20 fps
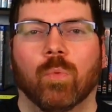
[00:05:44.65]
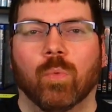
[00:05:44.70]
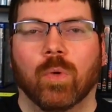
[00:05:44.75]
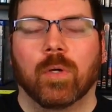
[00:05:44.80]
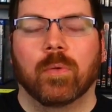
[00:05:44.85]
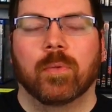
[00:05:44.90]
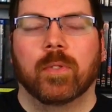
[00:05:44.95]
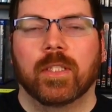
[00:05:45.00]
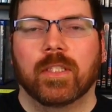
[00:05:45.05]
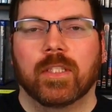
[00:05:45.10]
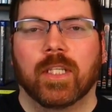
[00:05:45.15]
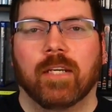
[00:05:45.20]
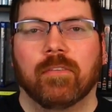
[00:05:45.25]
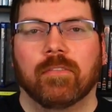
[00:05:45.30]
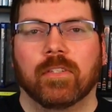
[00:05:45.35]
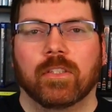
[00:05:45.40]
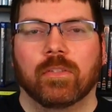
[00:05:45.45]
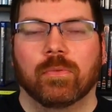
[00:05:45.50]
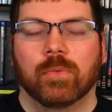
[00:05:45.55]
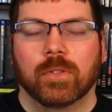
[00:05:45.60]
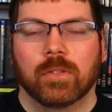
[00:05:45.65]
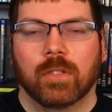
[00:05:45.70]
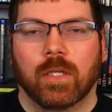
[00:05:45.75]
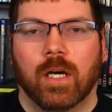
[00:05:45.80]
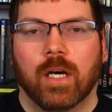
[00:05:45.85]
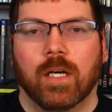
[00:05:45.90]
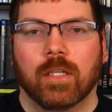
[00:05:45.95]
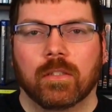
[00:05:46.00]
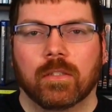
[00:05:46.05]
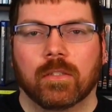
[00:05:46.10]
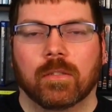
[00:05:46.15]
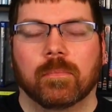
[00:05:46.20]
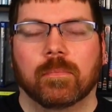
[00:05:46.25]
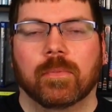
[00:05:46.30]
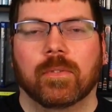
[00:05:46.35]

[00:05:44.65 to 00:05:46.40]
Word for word: Warwick Davis was awesome.